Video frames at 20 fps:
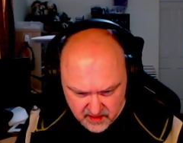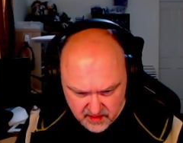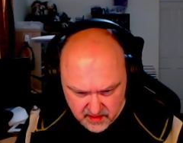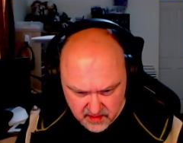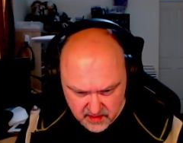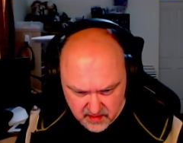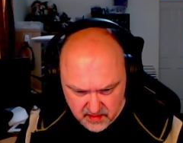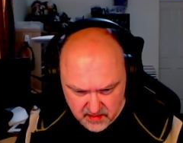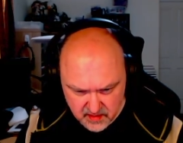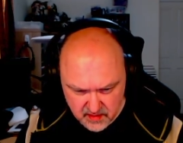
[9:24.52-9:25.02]

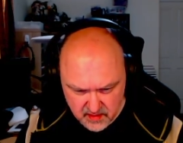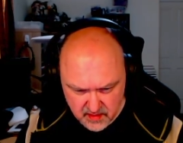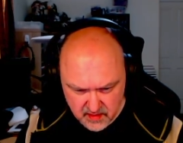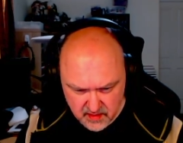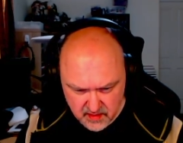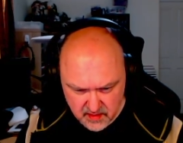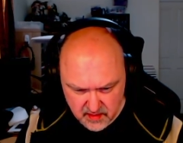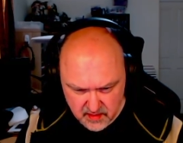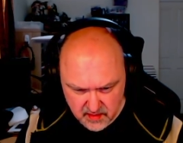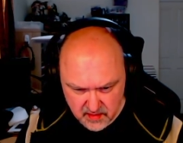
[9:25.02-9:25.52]

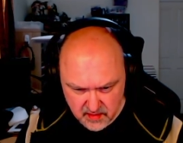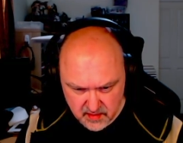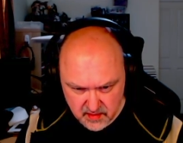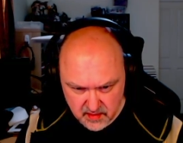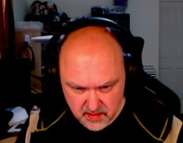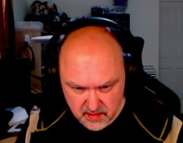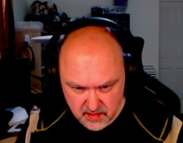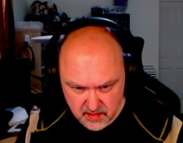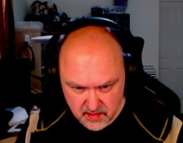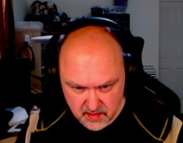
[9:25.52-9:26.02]

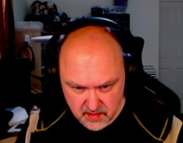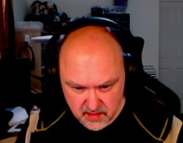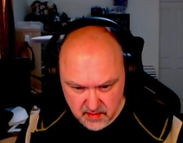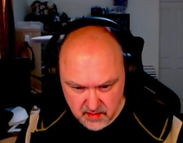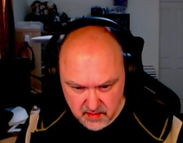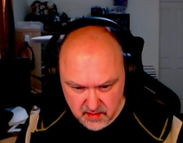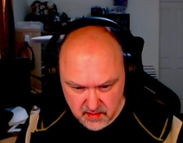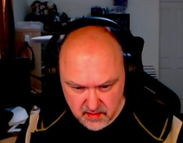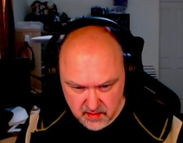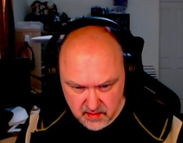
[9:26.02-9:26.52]

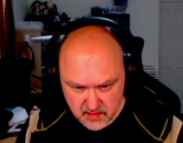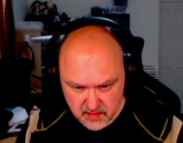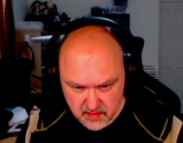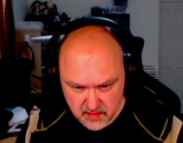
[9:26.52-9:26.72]
Nobody speaks.